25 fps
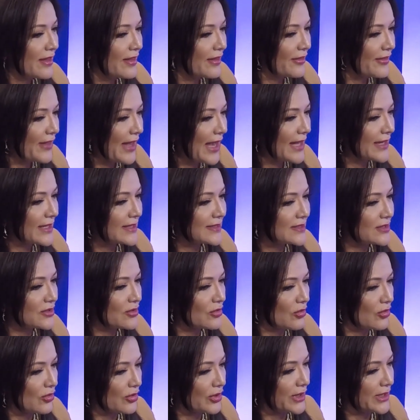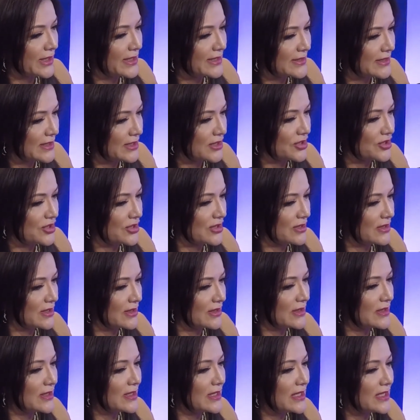That is an organization
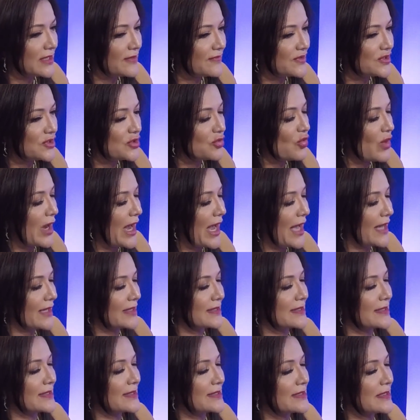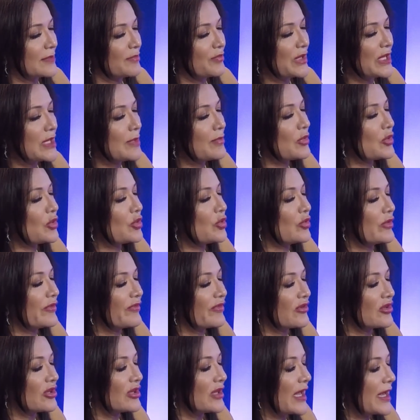that gives you access to people who
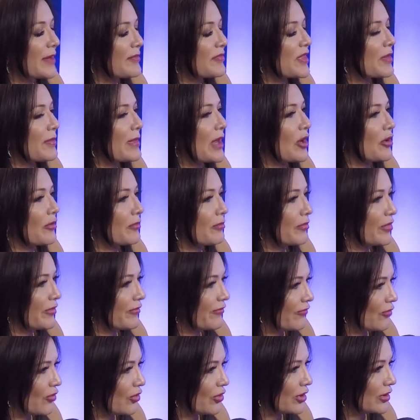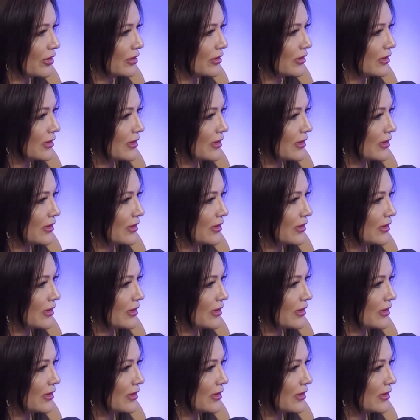have climbed the mountain before.